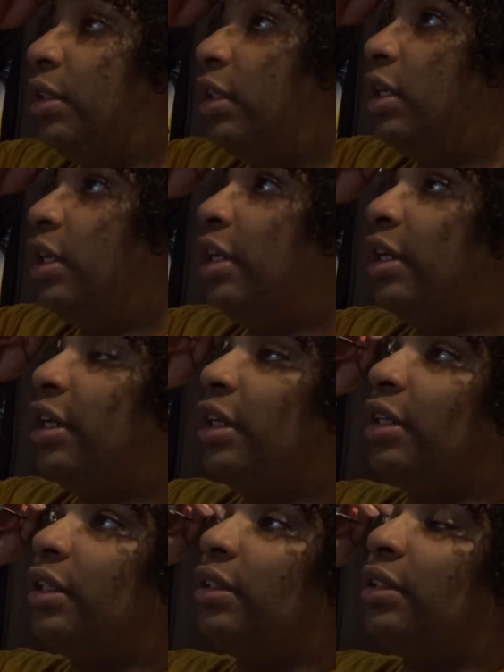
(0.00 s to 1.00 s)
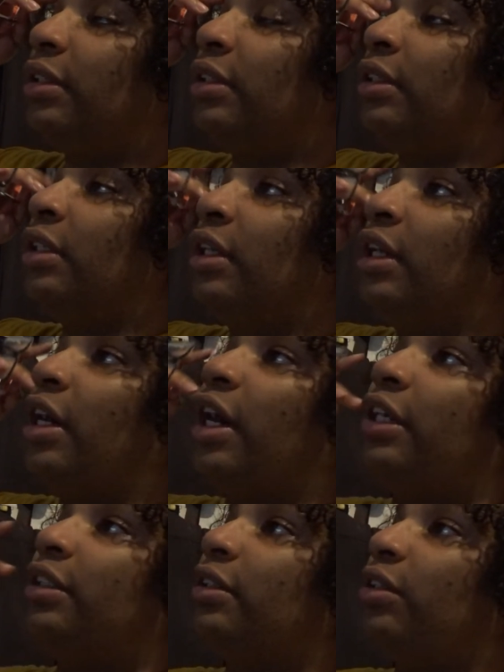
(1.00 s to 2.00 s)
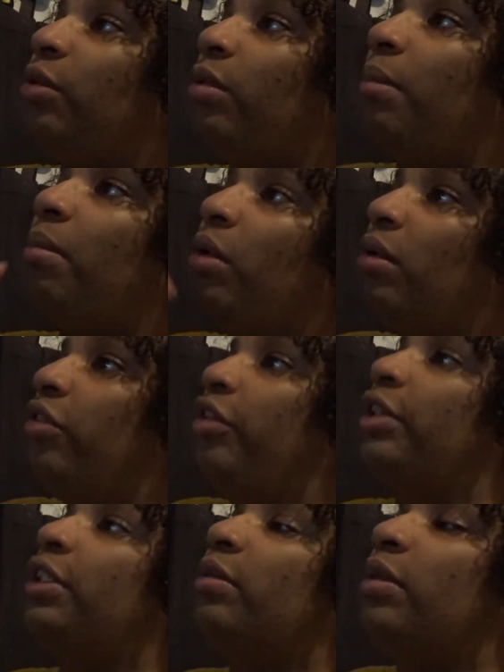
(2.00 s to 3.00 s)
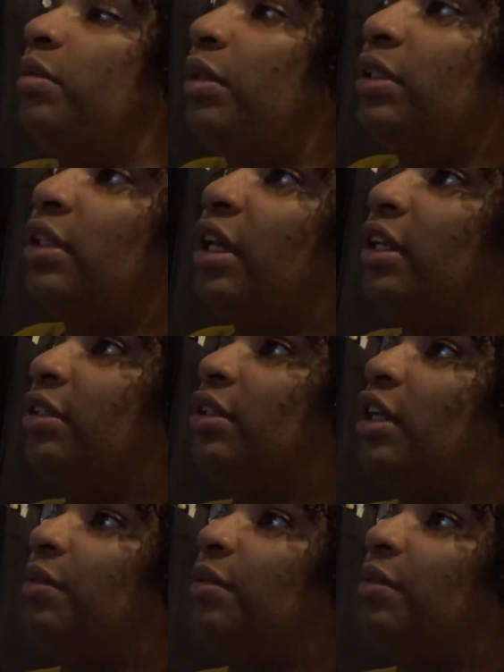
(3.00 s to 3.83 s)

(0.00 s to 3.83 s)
Uh, I don't know what motivates him to be Static Shock.